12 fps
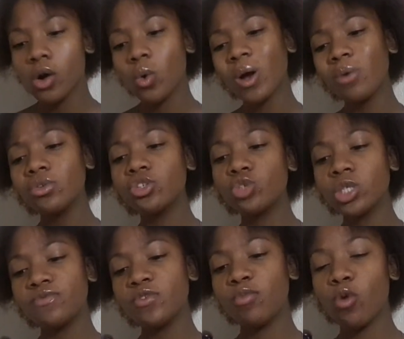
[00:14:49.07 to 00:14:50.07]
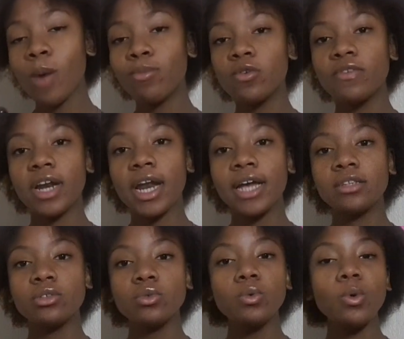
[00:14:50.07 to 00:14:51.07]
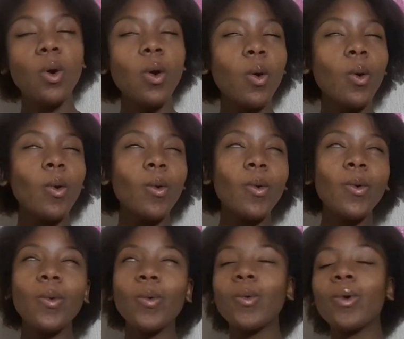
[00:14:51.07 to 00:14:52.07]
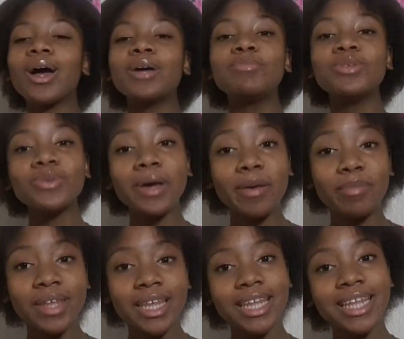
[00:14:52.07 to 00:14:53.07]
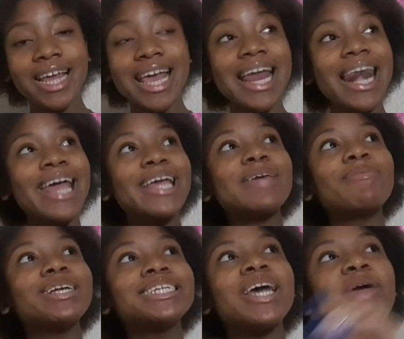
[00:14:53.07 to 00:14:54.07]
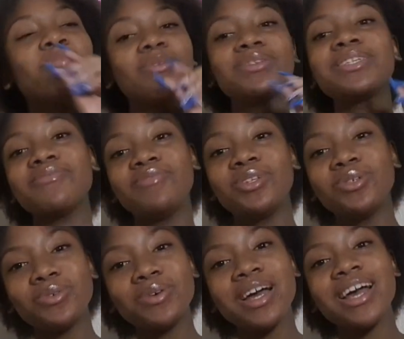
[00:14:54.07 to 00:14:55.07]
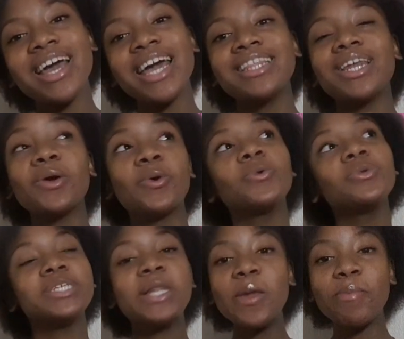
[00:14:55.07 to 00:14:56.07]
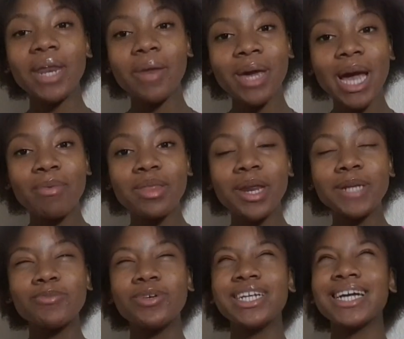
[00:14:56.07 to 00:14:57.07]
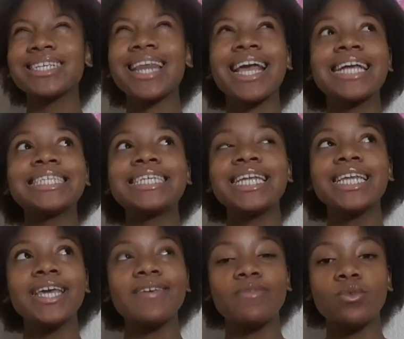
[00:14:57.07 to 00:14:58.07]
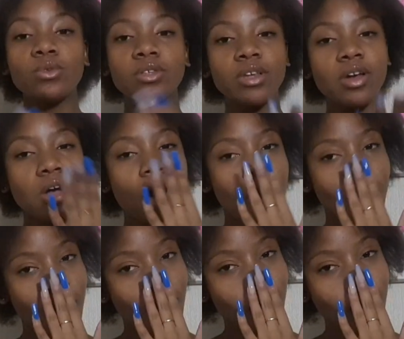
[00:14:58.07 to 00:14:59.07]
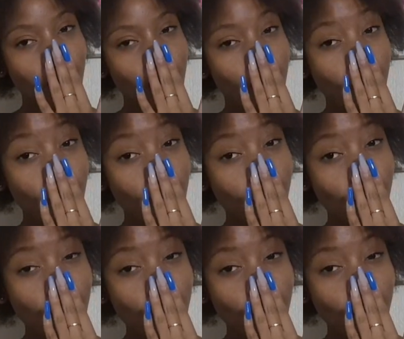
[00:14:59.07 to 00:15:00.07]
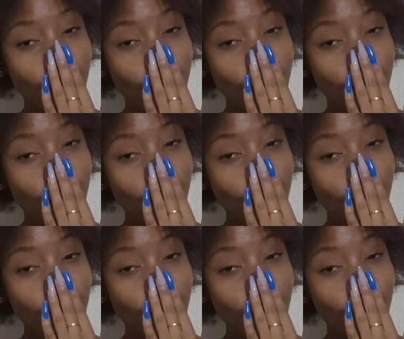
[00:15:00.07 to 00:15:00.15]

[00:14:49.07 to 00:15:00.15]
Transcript: What would you do if you blew up overnight? Oh, I'd be so happy. Like imagine I post a video and then I go to sleep and I wake up the next morning it has like 10k views. Oh.